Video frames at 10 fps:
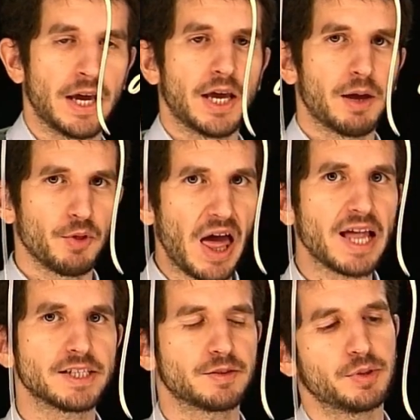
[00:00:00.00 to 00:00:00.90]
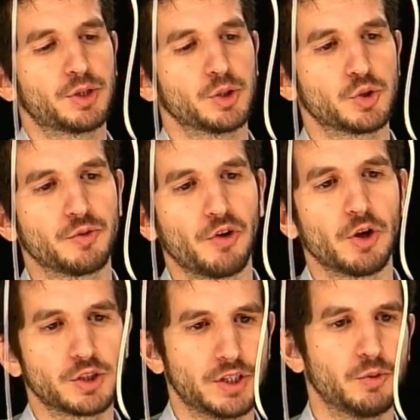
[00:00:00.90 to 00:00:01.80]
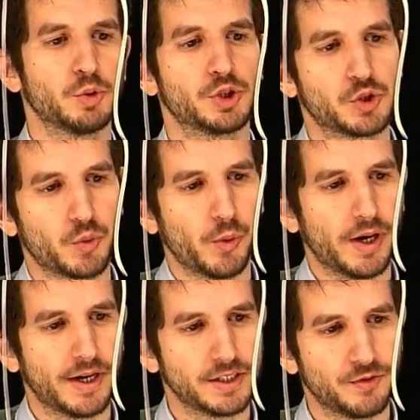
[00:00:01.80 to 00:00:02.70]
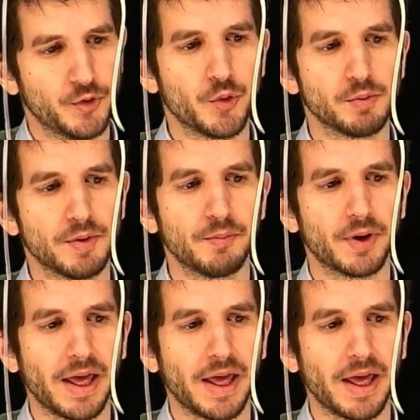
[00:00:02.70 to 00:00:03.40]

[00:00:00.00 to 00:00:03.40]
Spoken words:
That is because the velocity was a square, and if you remember,